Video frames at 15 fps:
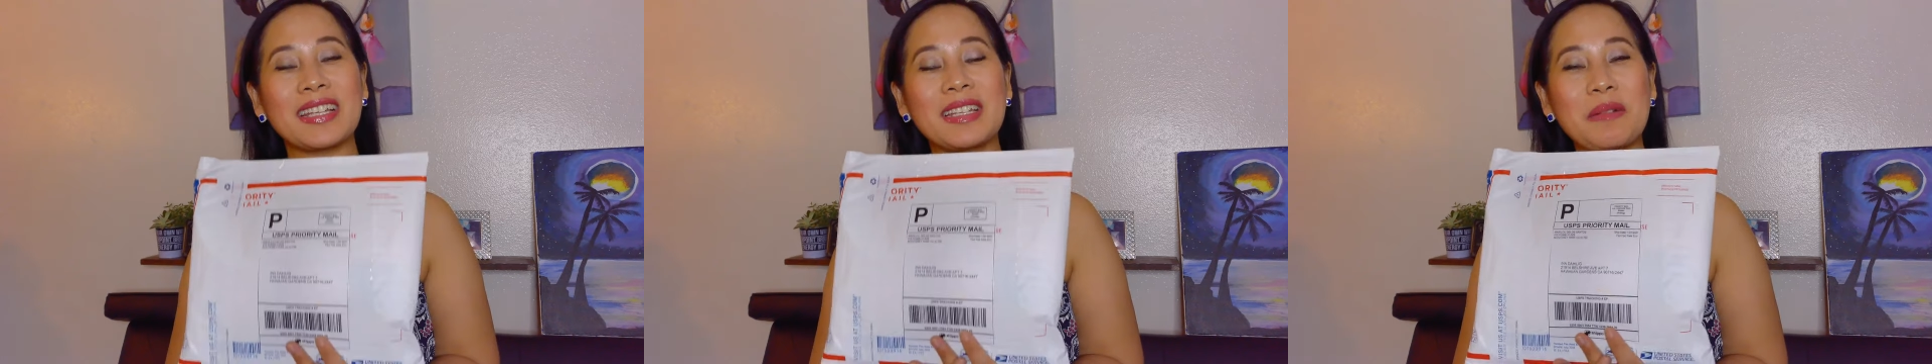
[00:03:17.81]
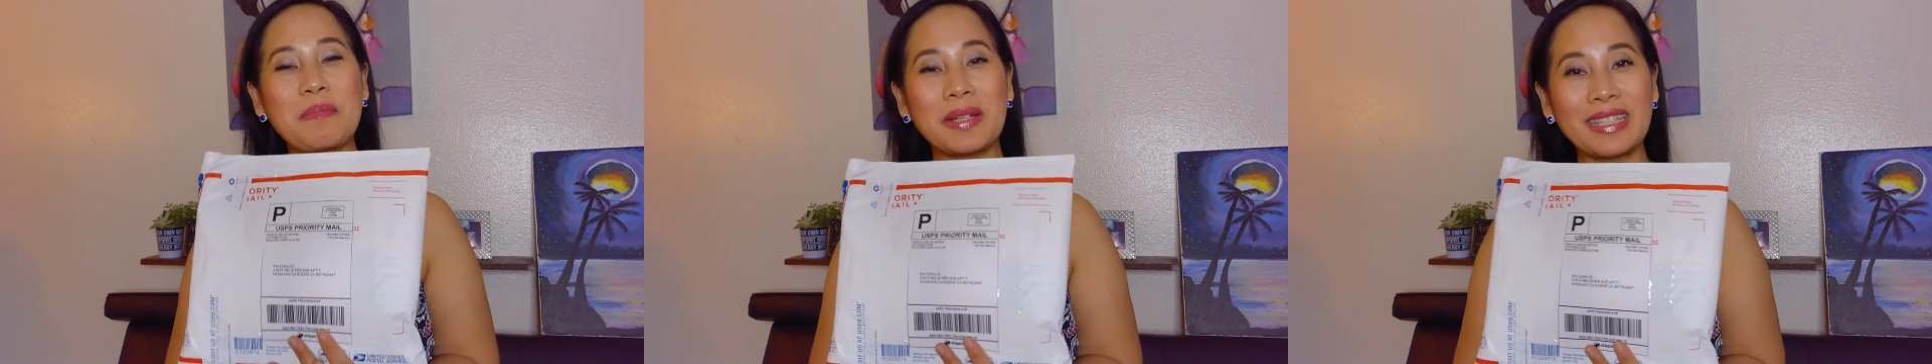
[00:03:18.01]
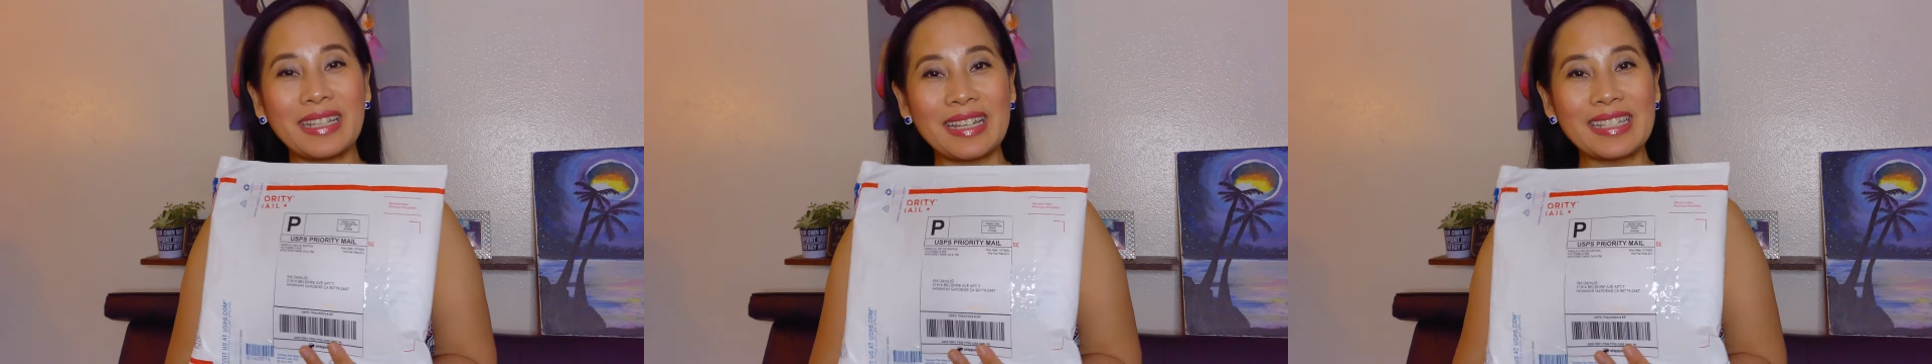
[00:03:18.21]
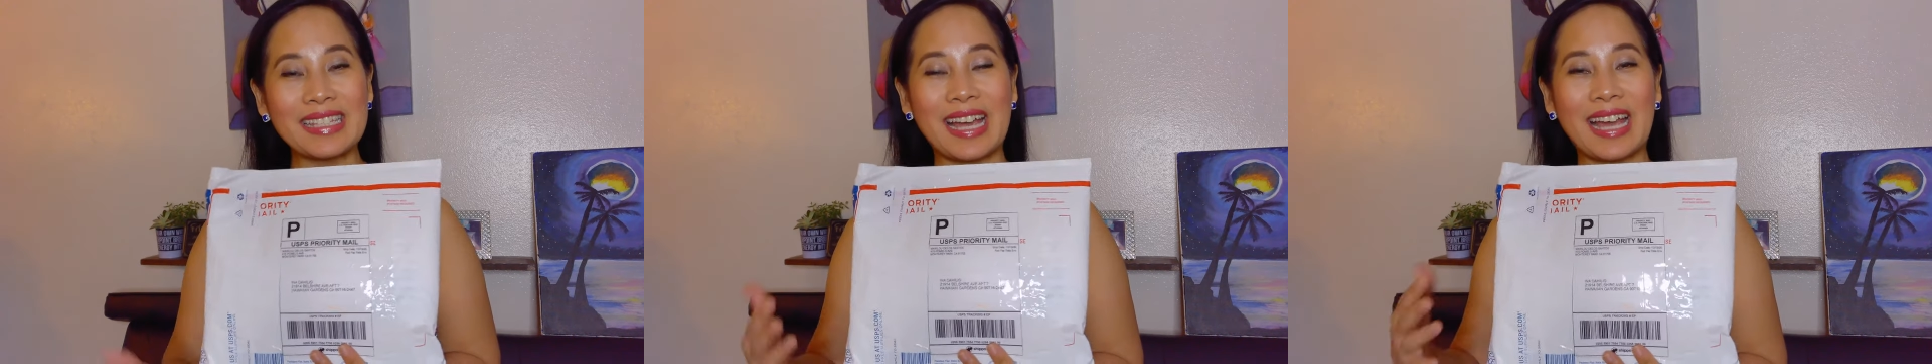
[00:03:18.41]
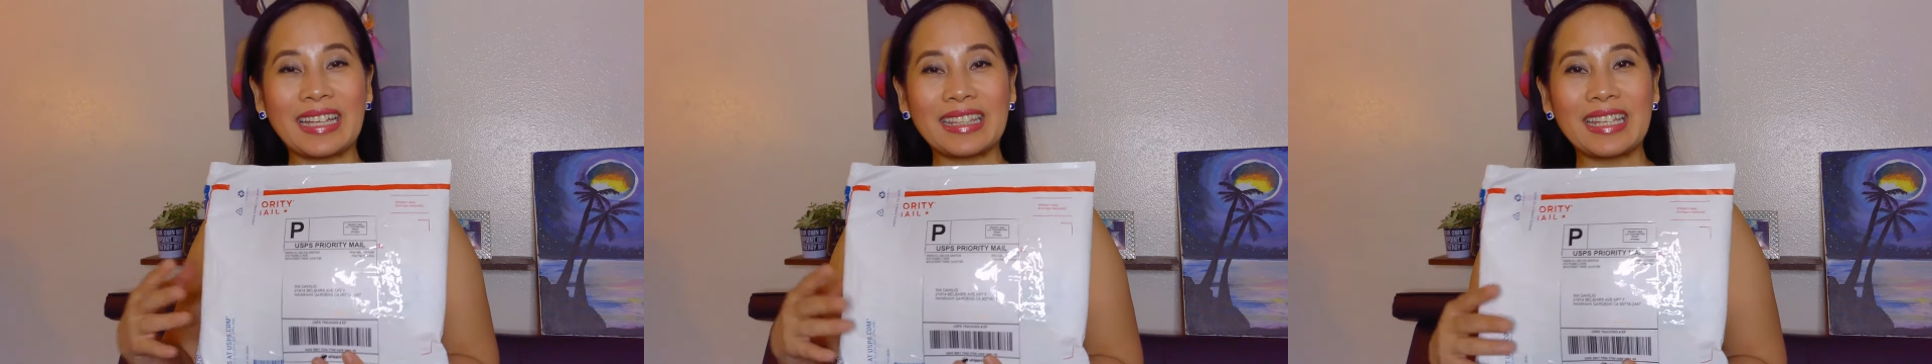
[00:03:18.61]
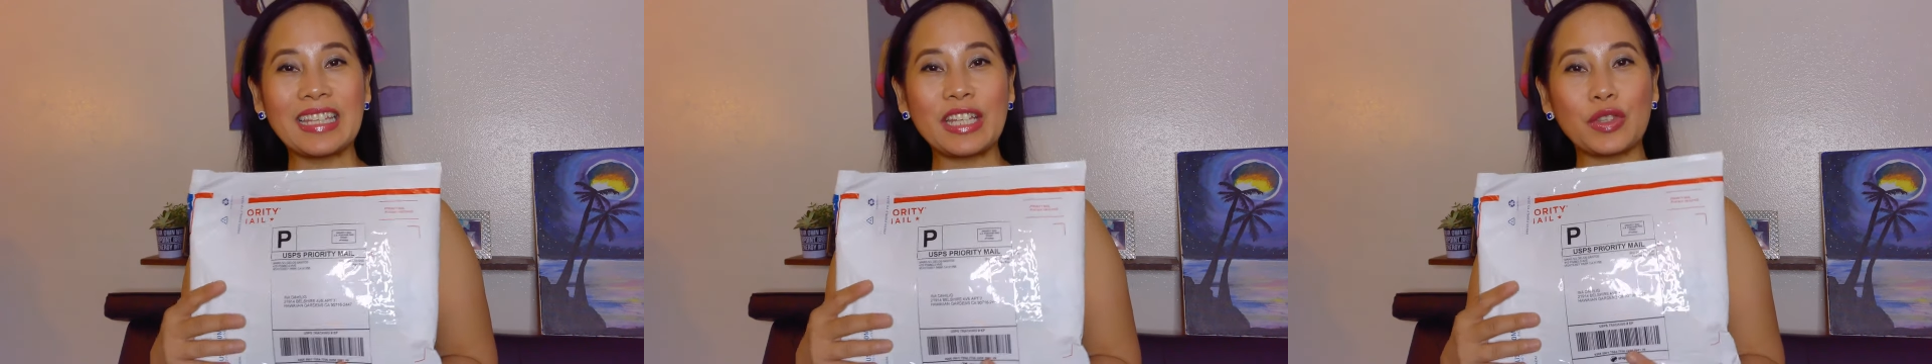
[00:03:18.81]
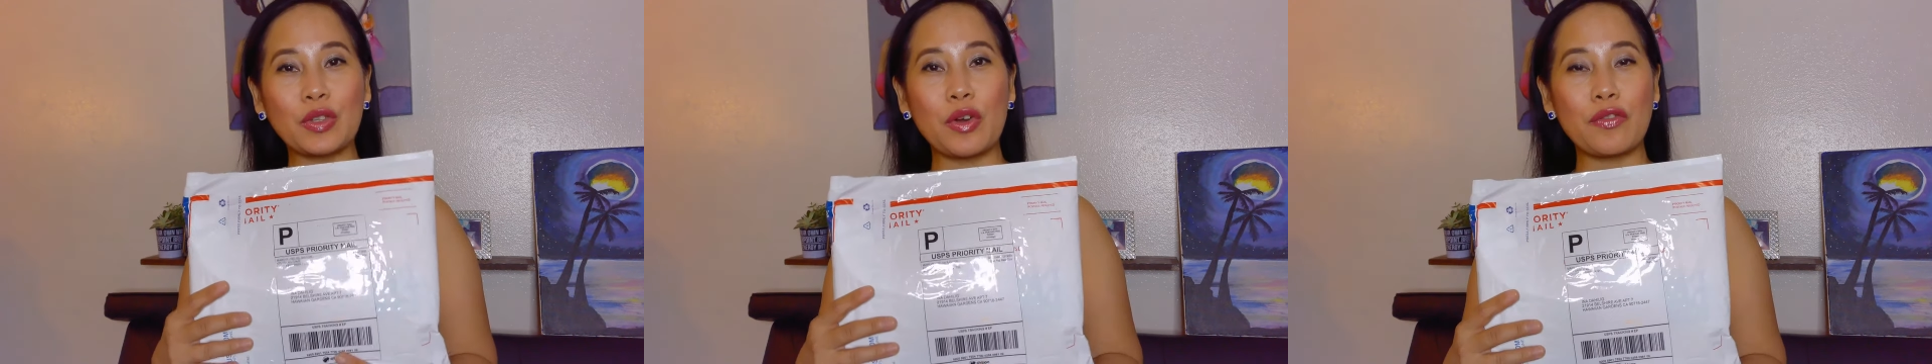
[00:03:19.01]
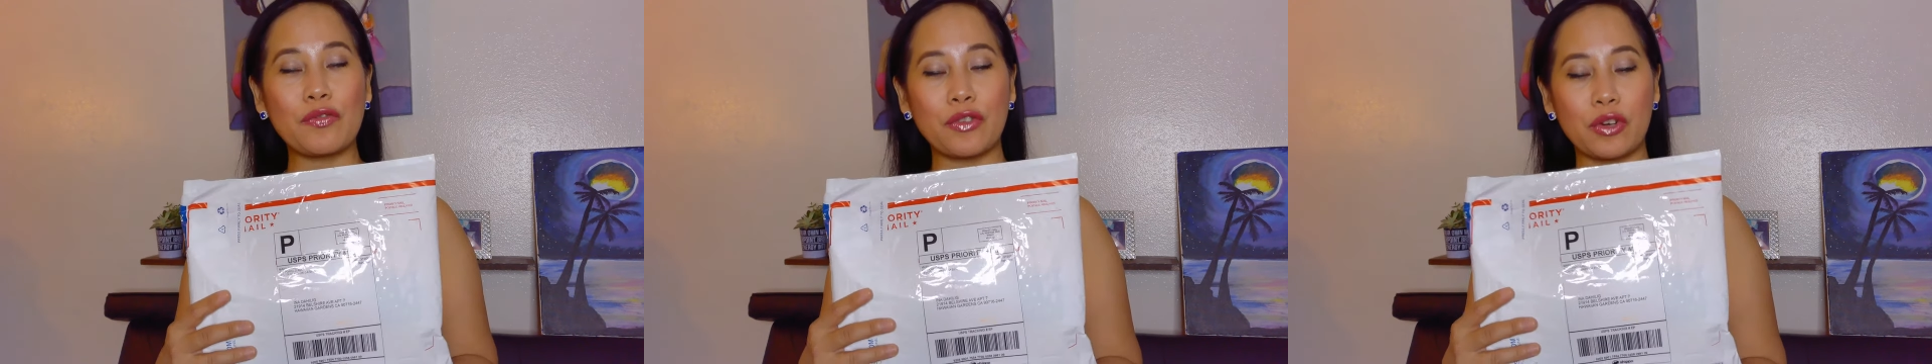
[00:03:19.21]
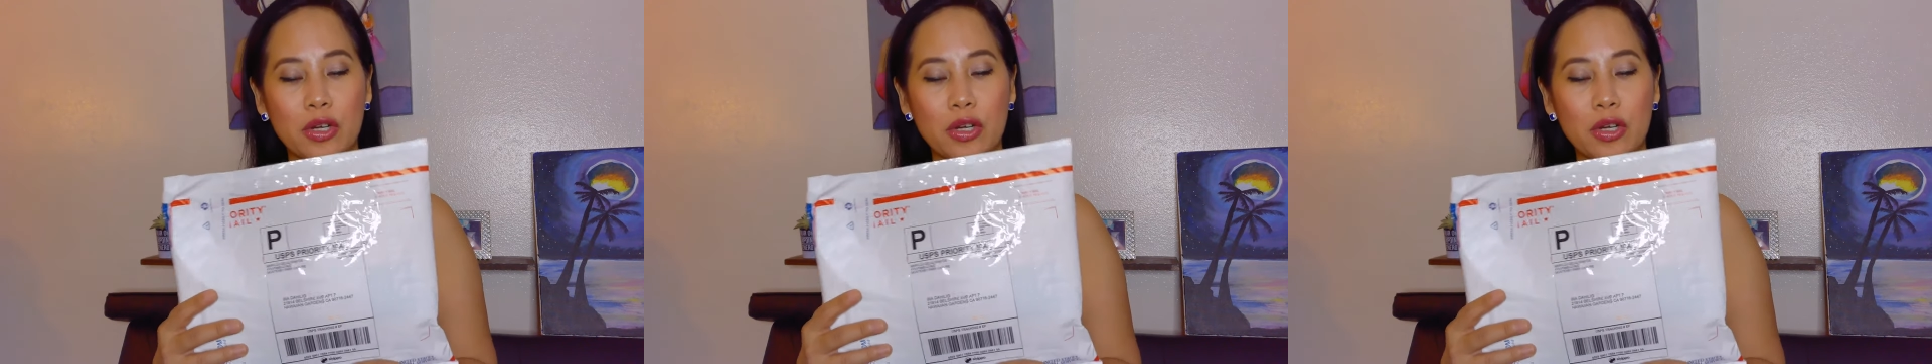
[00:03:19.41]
ang nagpadala sa atin ito